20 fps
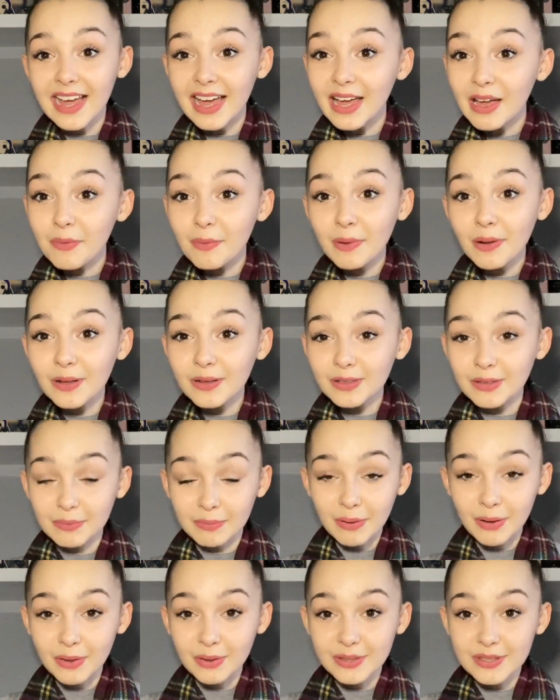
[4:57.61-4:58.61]
able to
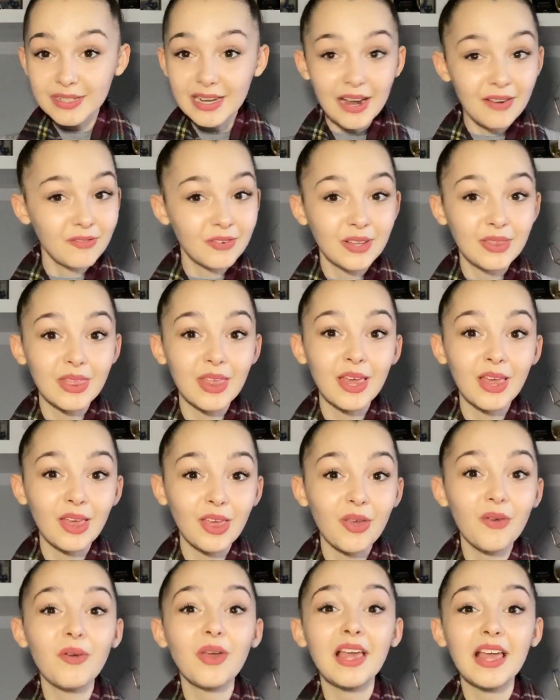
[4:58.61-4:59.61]
post everything
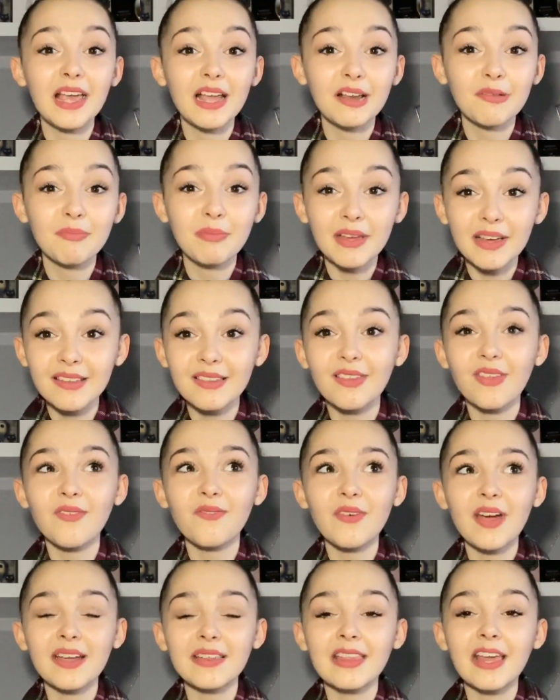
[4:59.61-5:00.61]
you eat because the
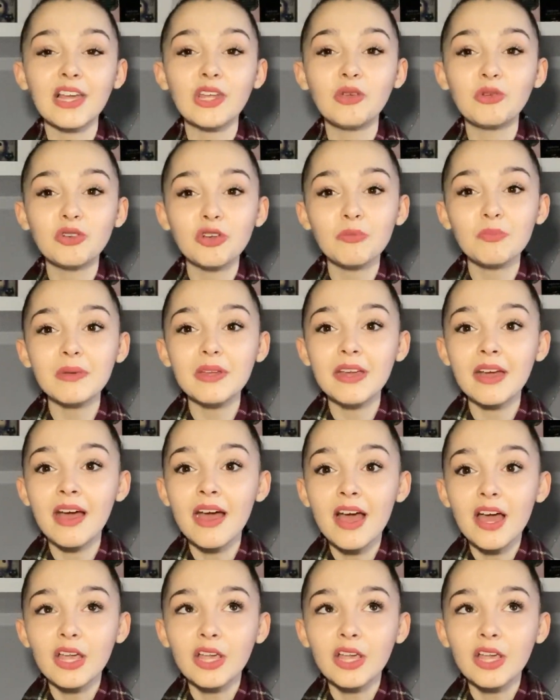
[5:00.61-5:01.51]
fact that you should be,